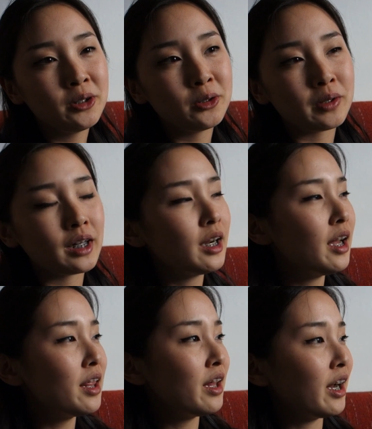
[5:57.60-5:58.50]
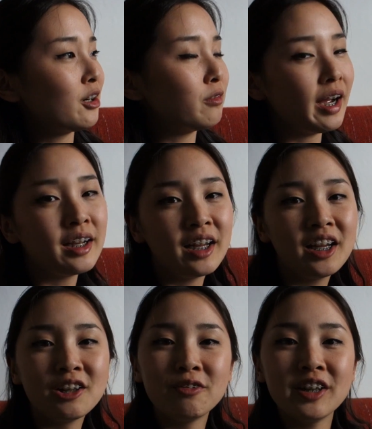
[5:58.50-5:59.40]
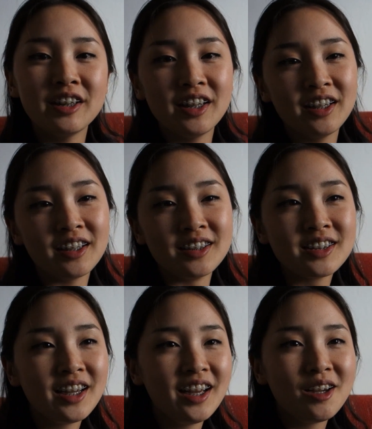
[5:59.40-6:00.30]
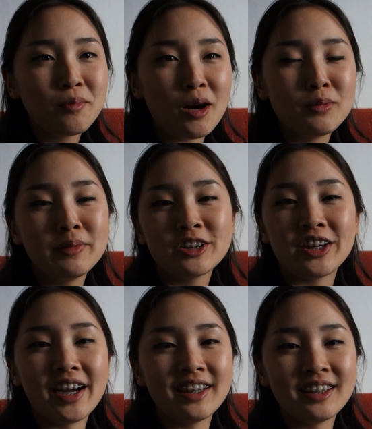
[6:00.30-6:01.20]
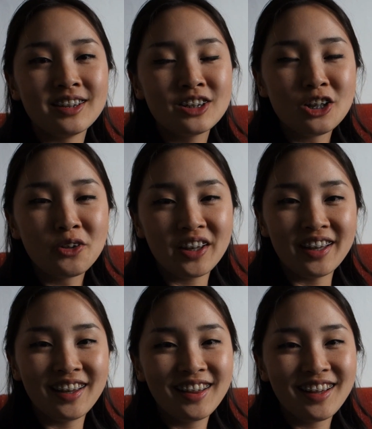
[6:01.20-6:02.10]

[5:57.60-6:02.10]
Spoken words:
who were there writing and reading and probably trying to soak in